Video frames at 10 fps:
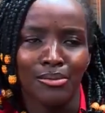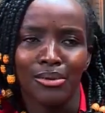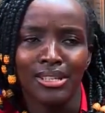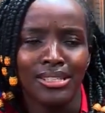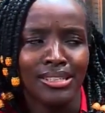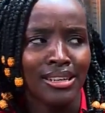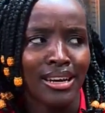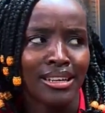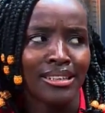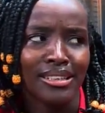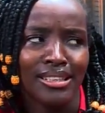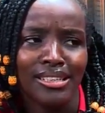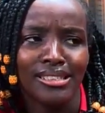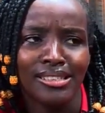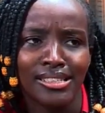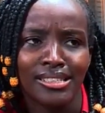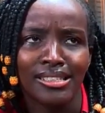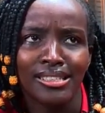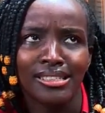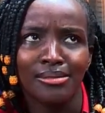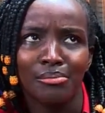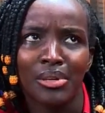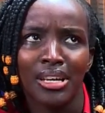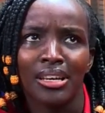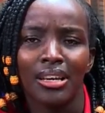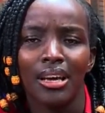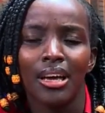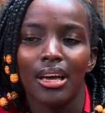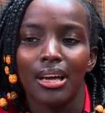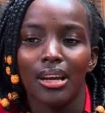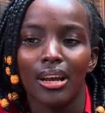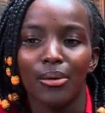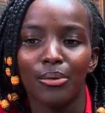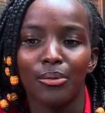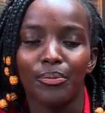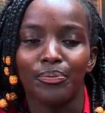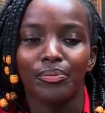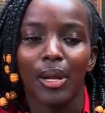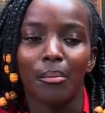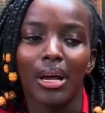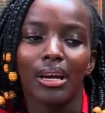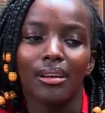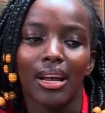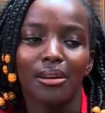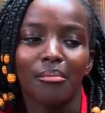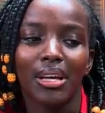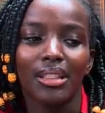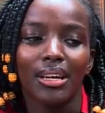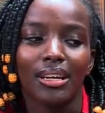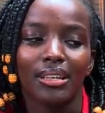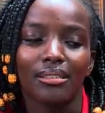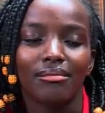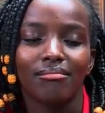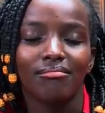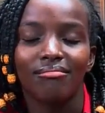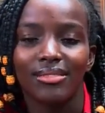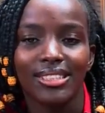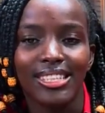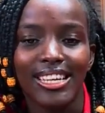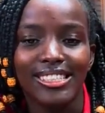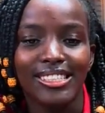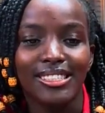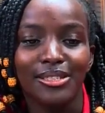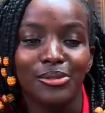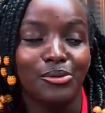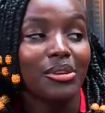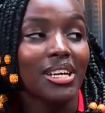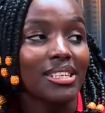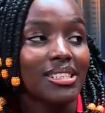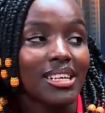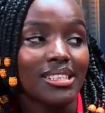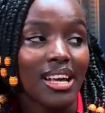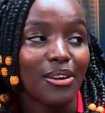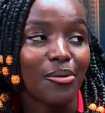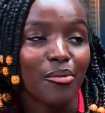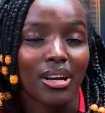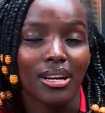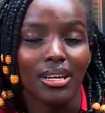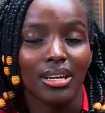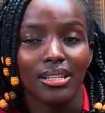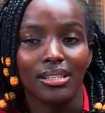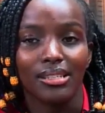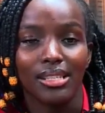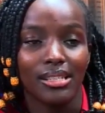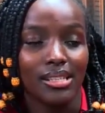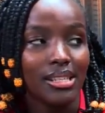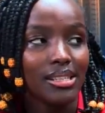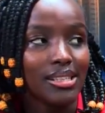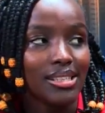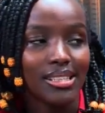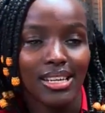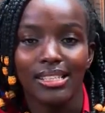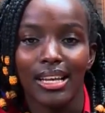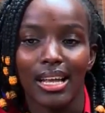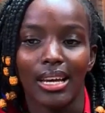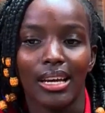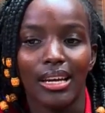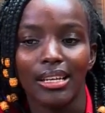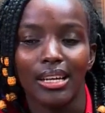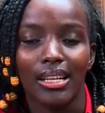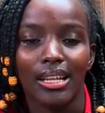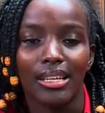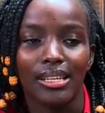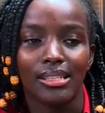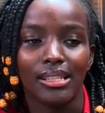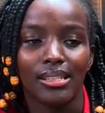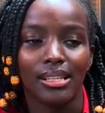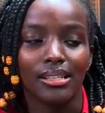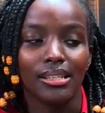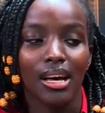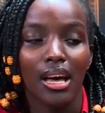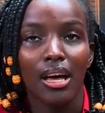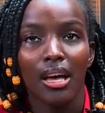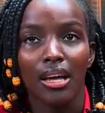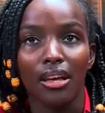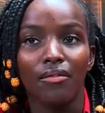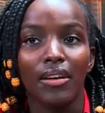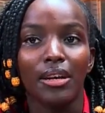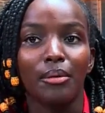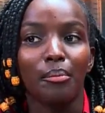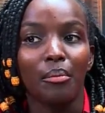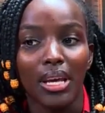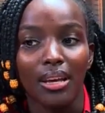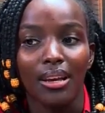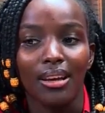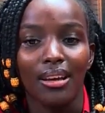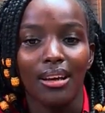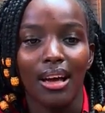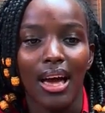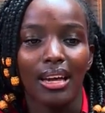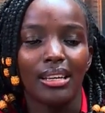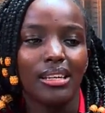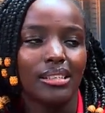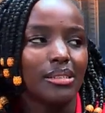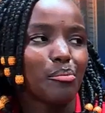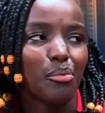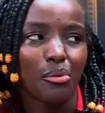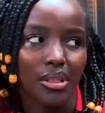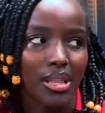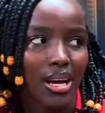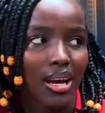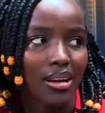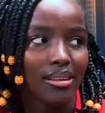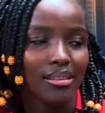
what can this disease be? Now, my grandmother just took it as a normal disease, just like any other diseases. Even me, I didn't bother.